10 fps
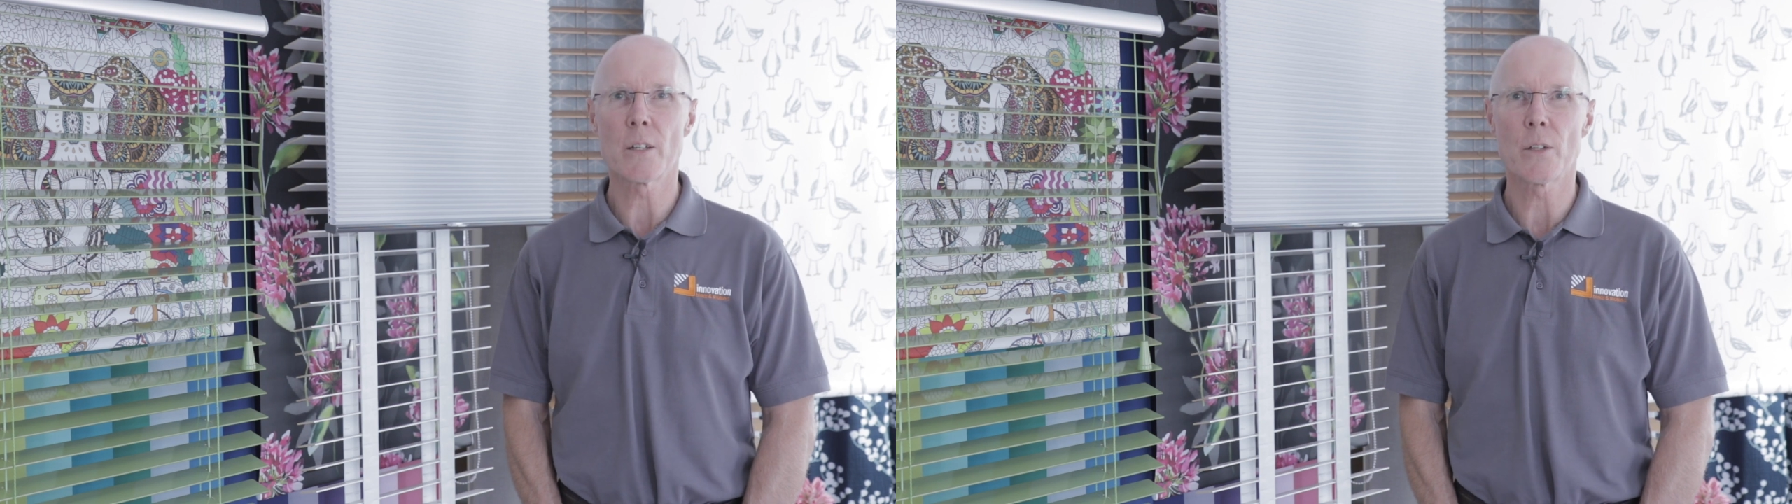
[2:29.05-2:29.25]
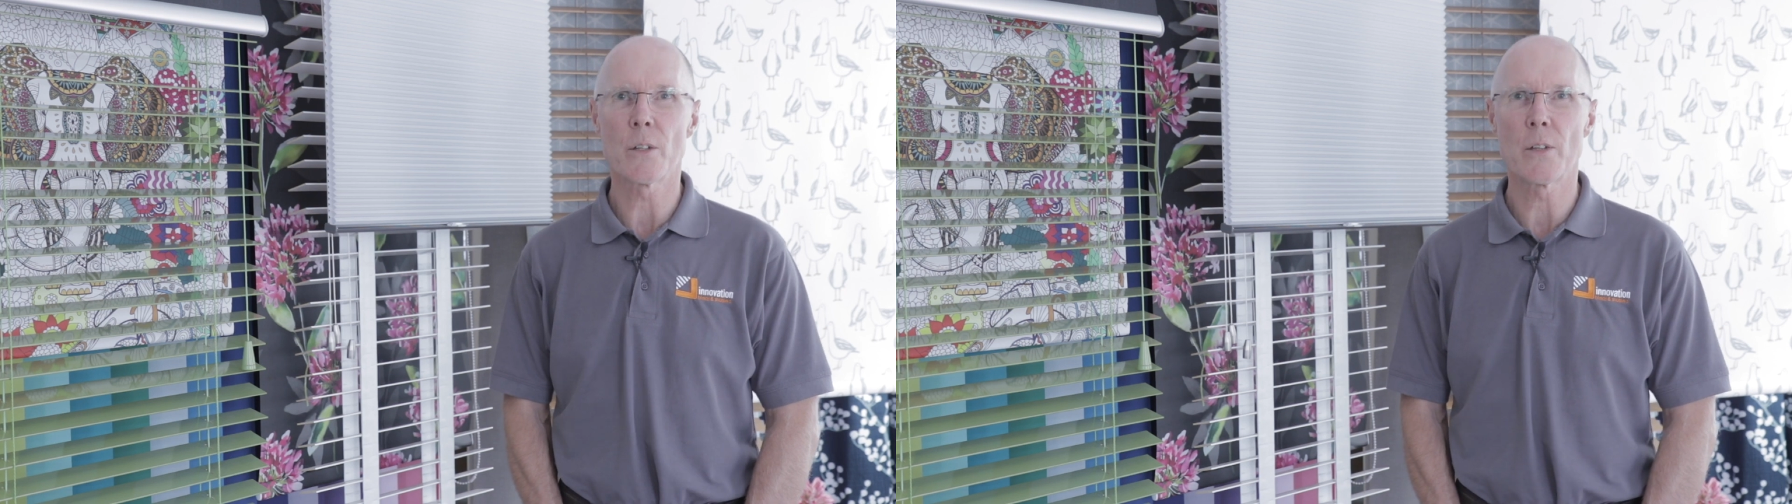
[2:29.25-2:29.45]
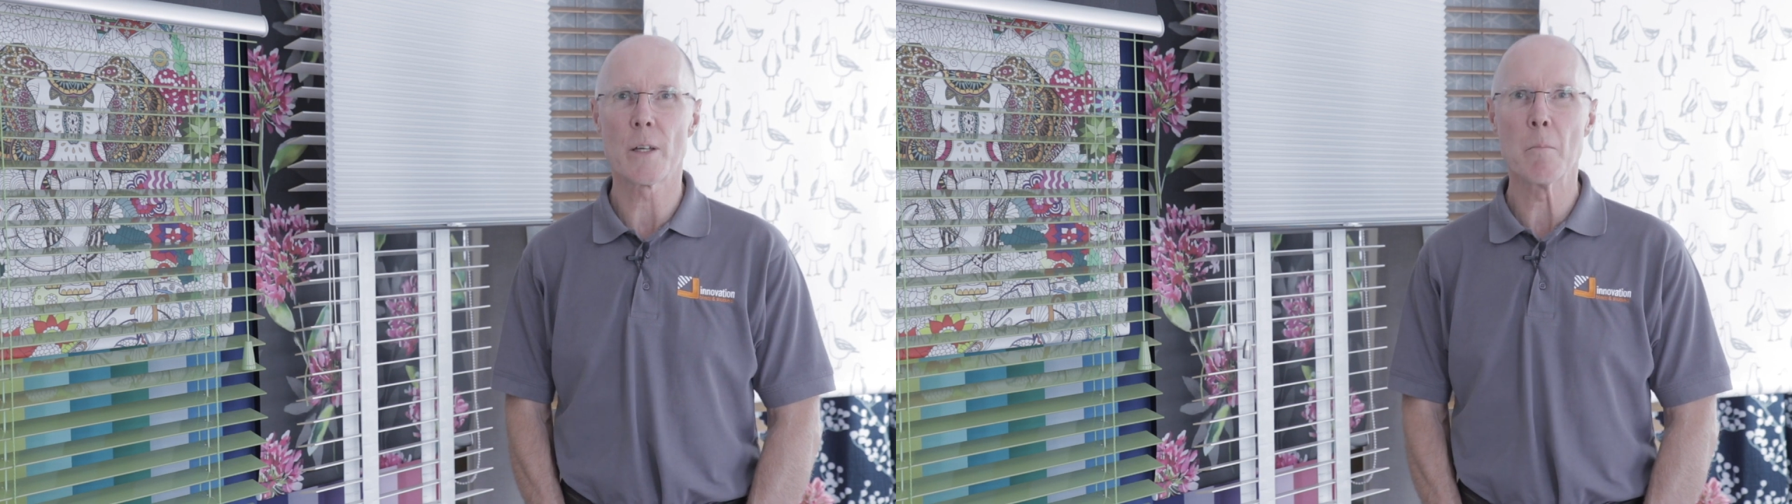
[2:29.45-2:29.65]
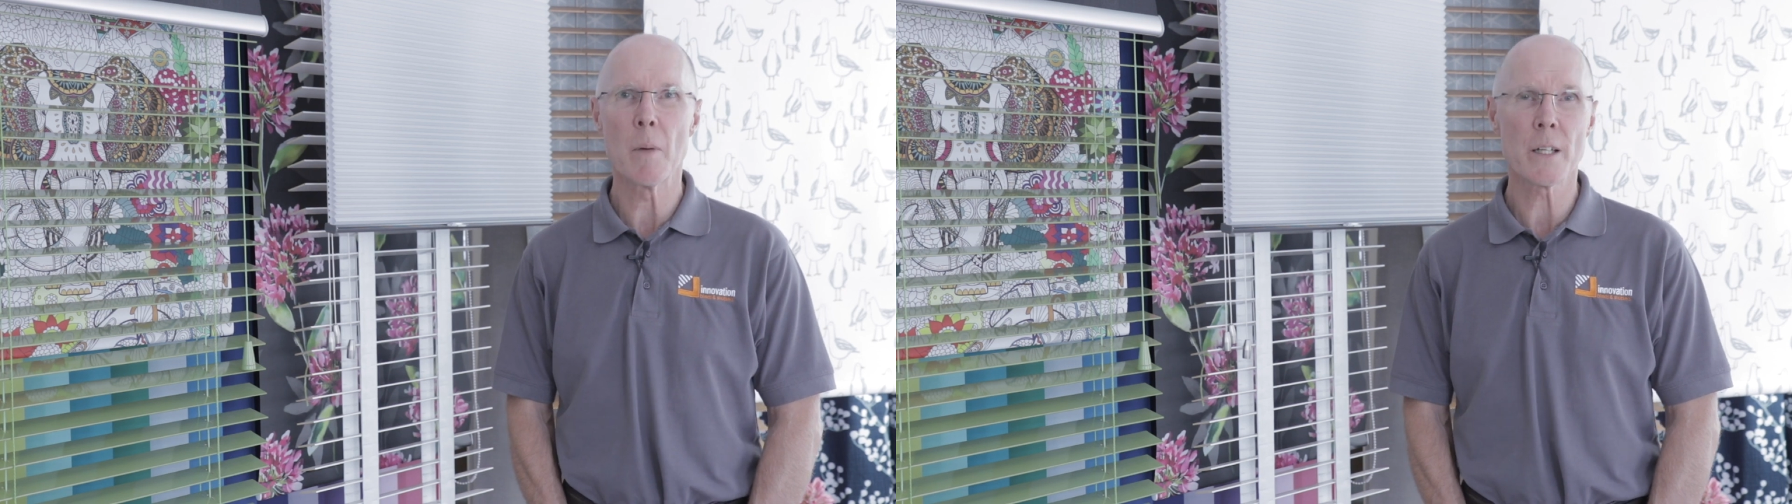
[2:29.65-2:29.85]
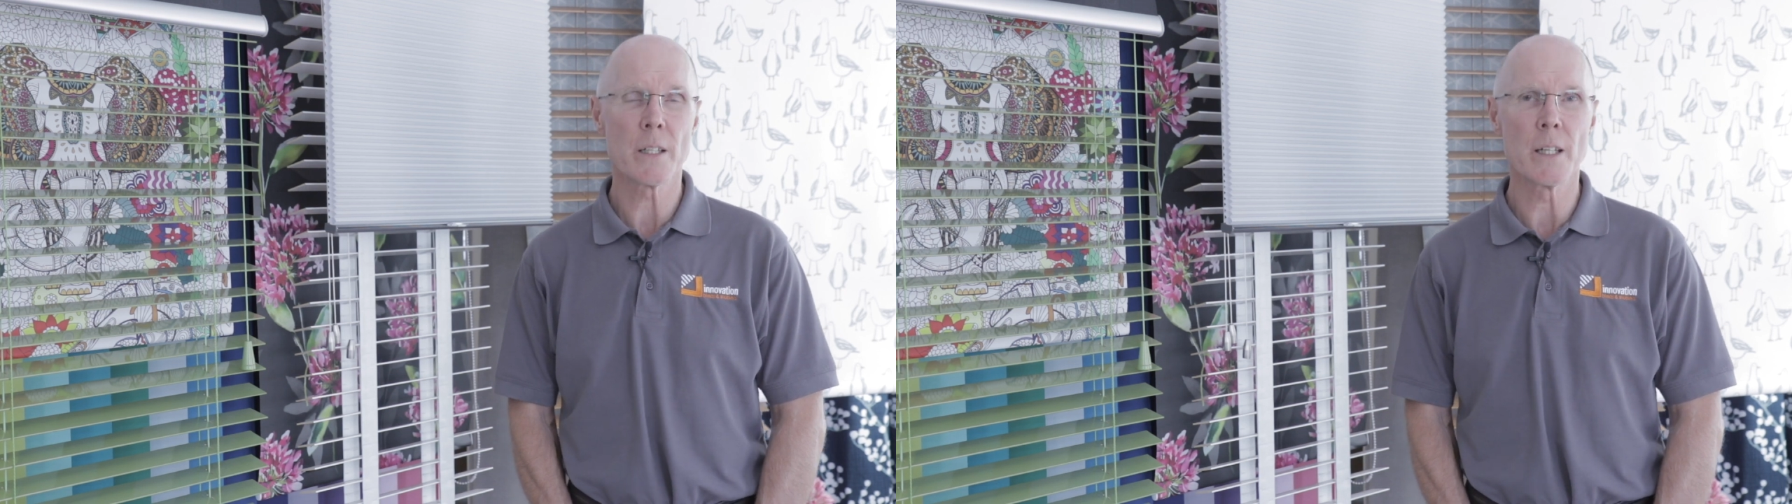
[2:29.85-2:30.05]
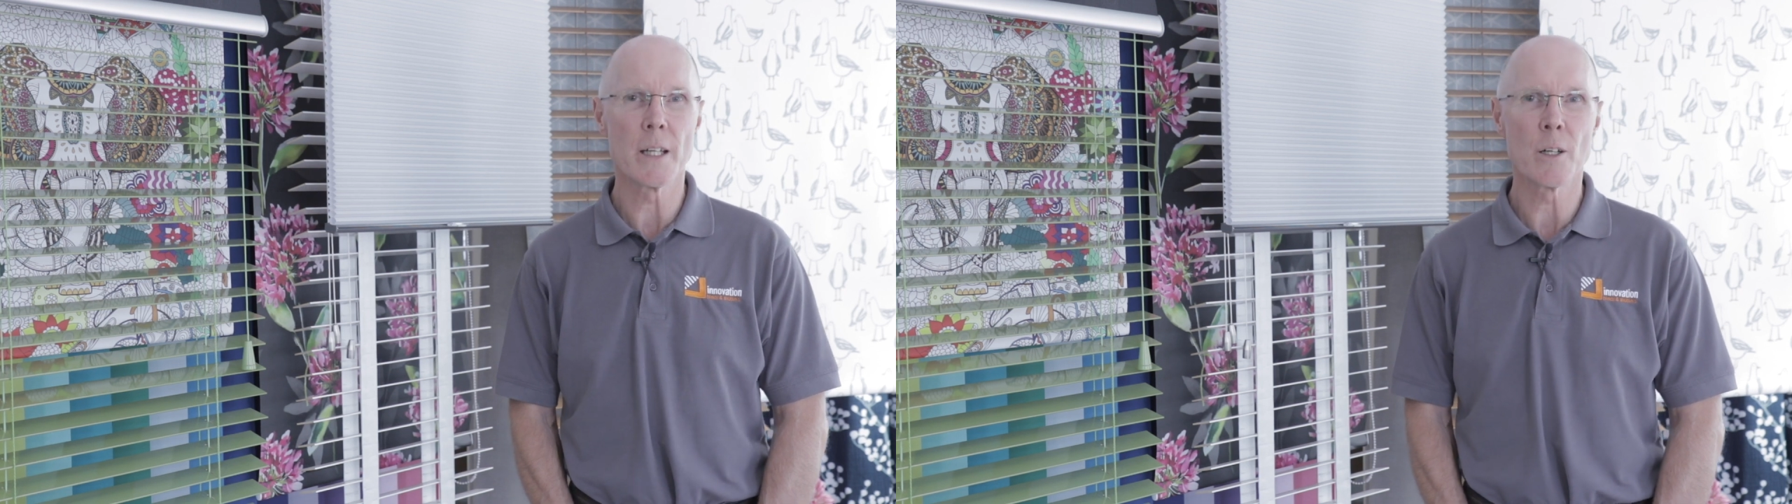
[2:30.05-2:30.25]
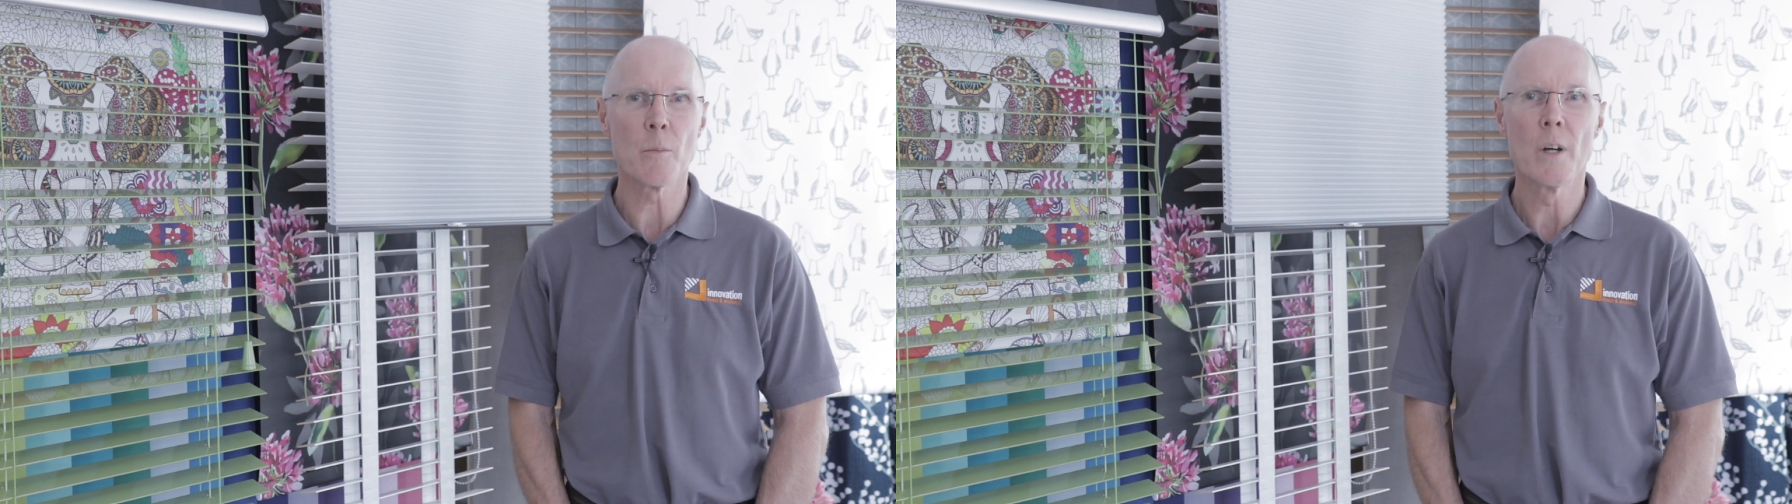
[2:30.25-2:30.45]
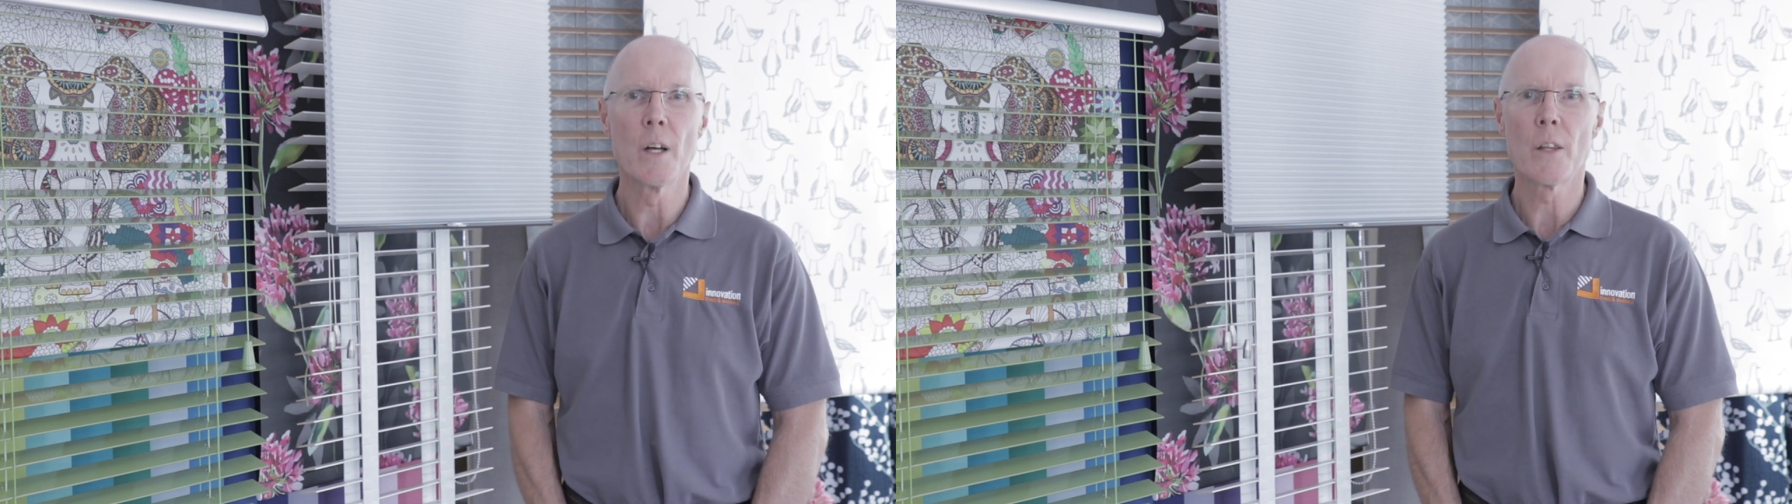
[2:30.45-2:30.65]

that they might need help,